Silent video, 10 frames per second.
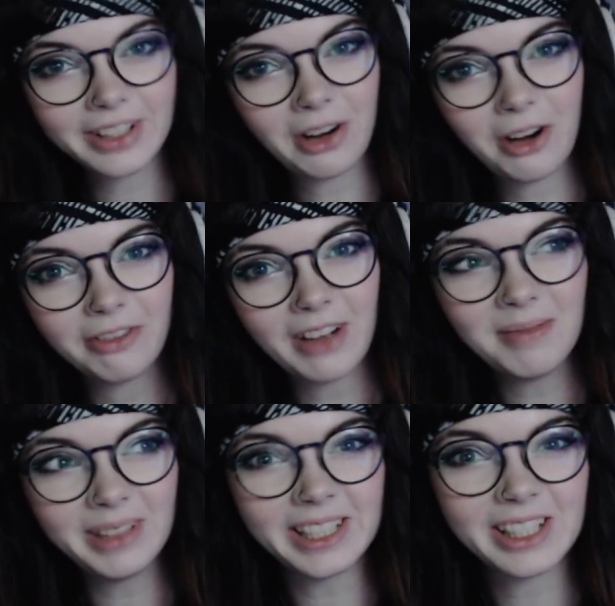Like, her
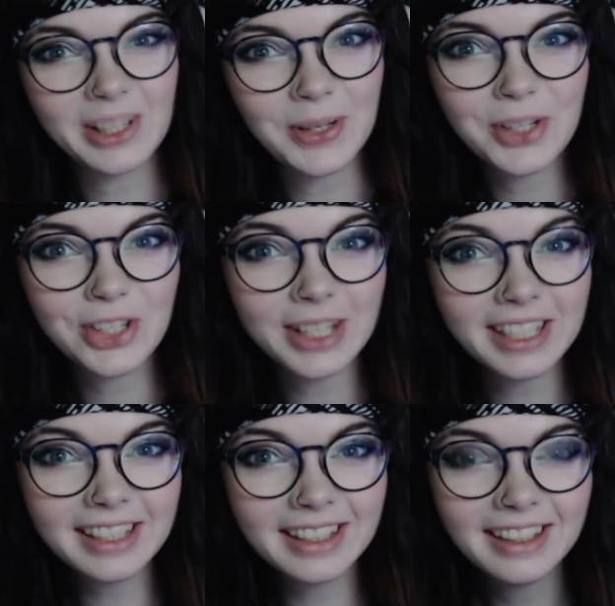family is so
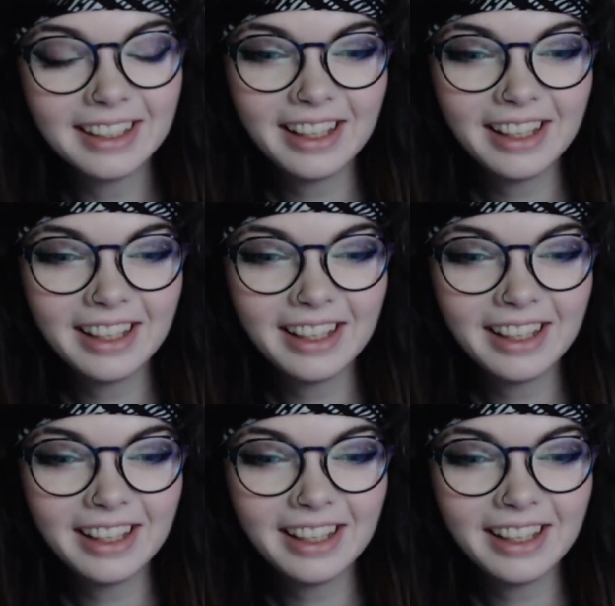shitty.